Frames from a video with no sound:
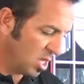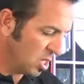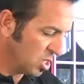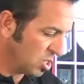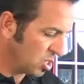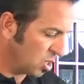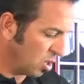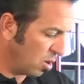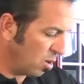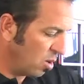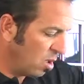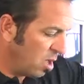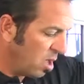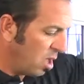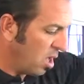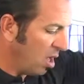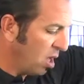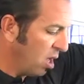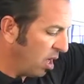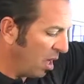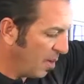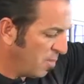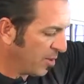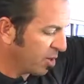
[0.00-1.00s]
So
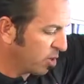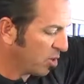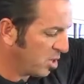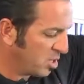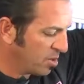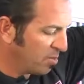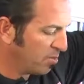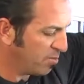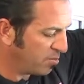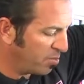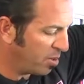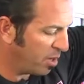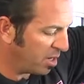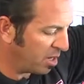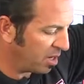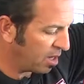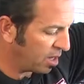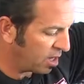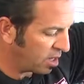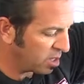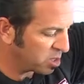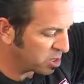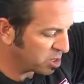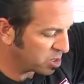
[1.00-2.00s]
I'm going to go ahead and put
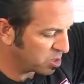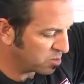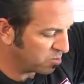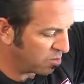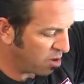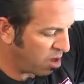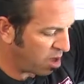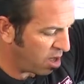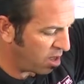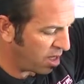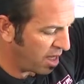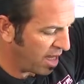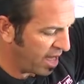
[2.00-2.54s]
a small